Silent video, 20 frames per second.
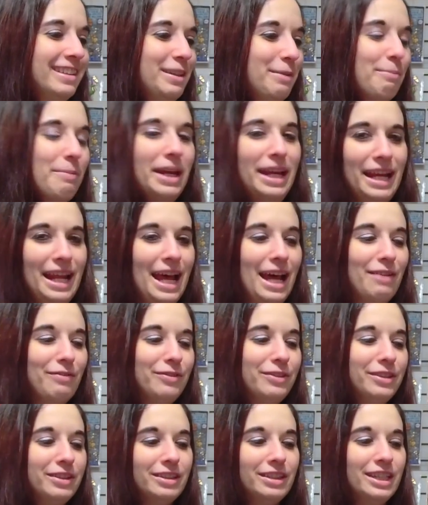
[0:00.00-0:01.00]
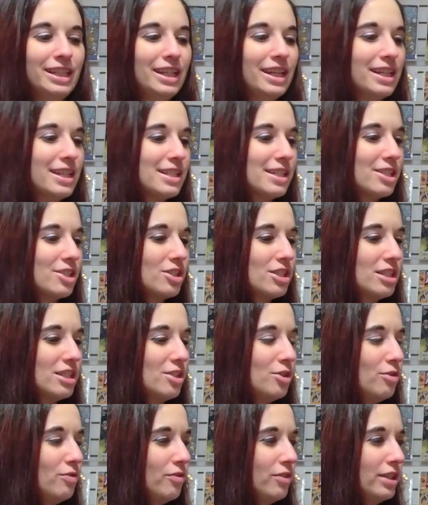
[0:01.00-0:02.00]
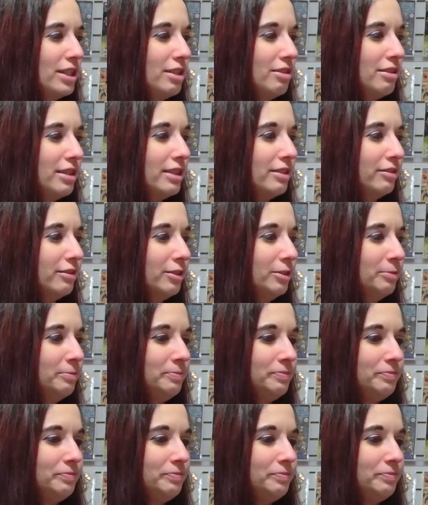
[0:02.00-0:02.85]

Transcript: might have looked like. I guess is it over now? I don't know.